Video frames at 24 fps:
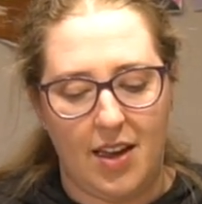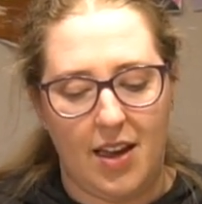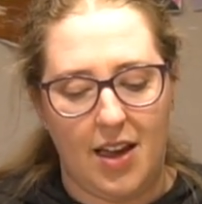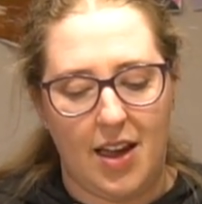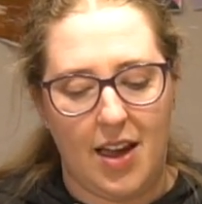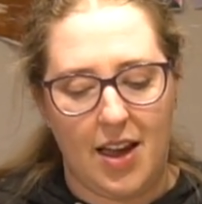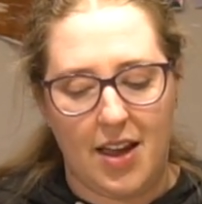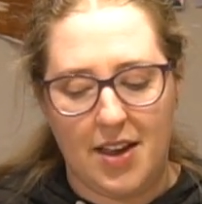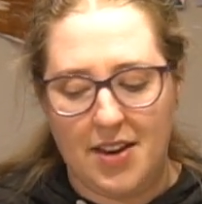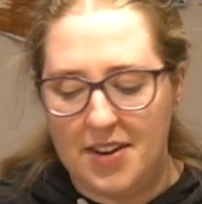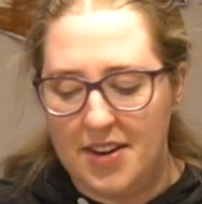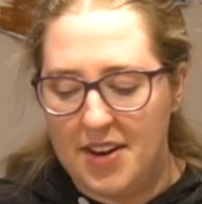
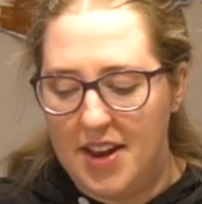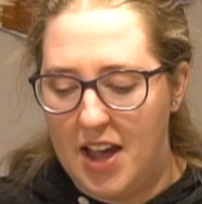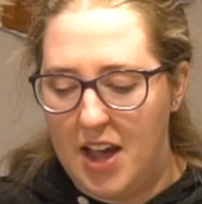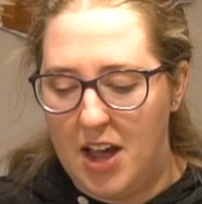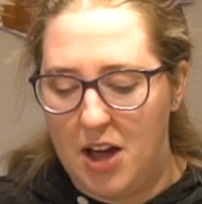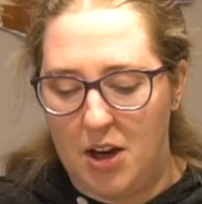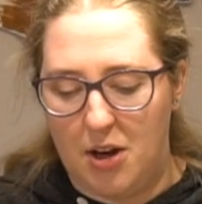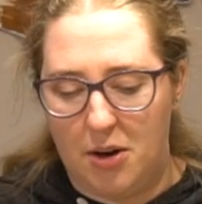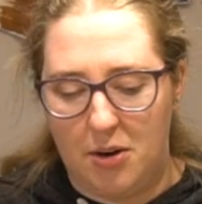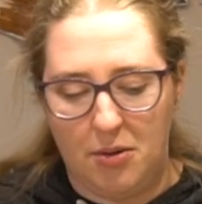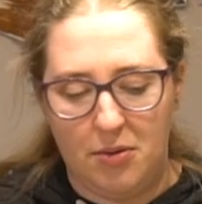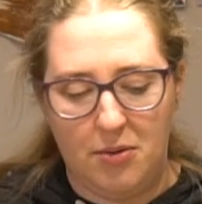and
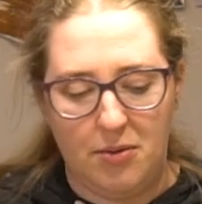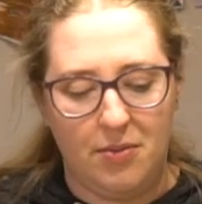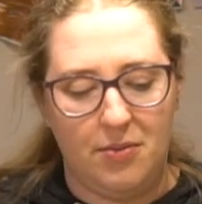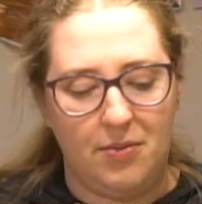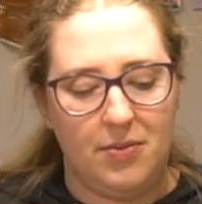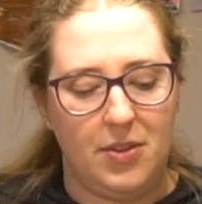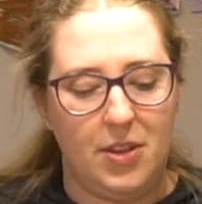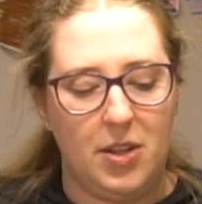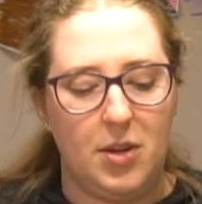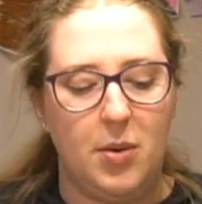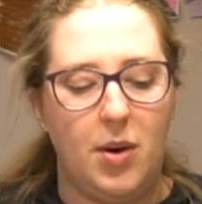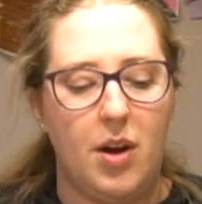now
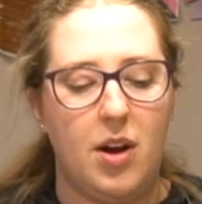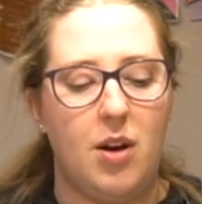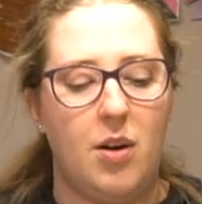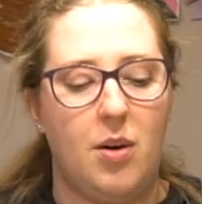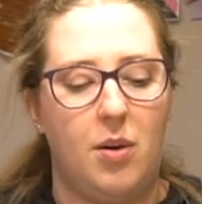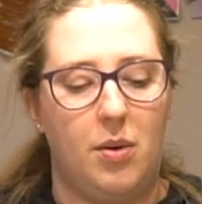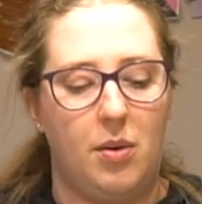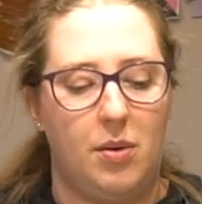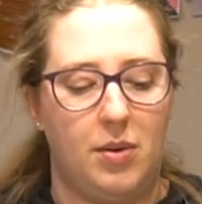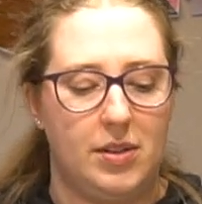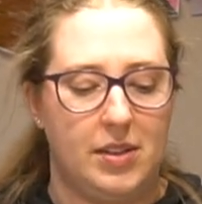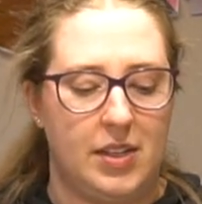you are
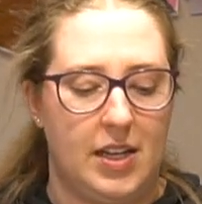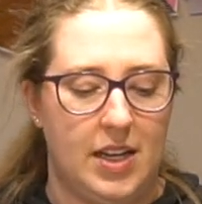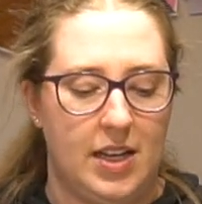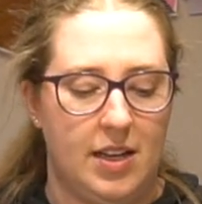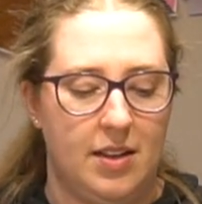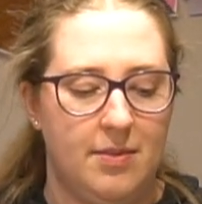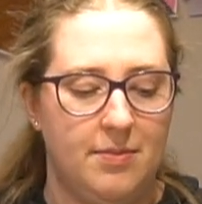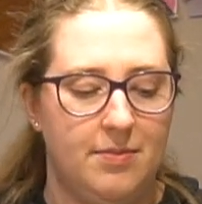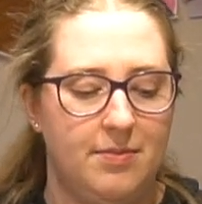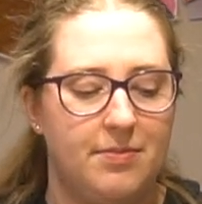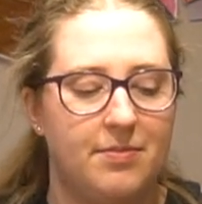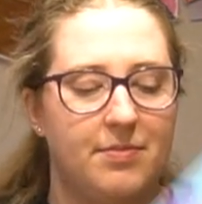
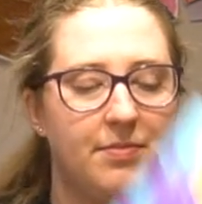holding